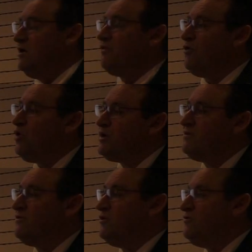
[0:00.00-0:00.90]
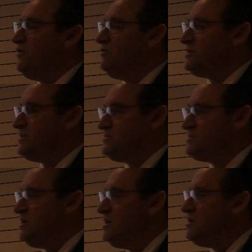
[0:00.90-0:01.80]
authority to the
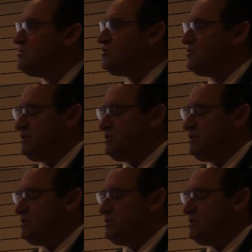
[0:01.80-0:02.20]
utilities so